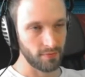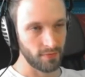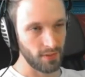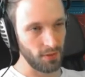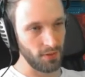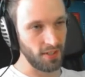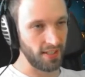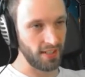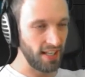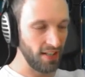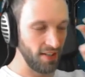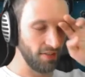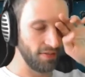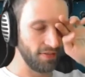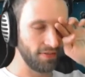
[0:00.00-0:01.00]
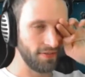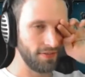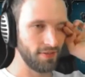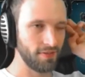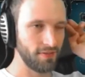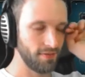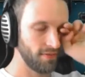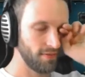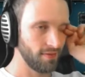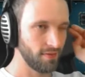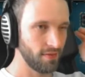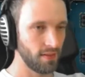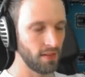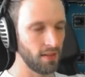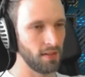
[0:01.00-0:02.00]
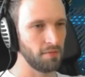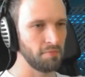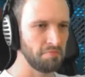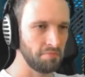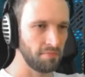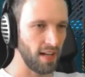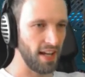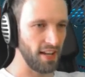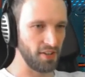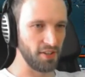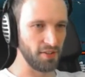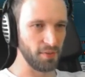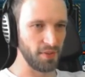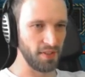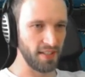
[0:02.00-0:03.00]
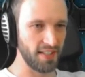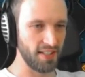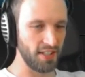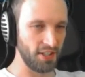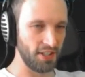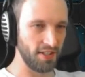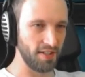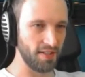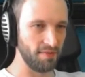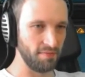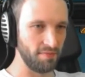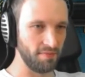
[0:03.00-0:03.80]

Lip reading: So just kind of, I don't know, will this just...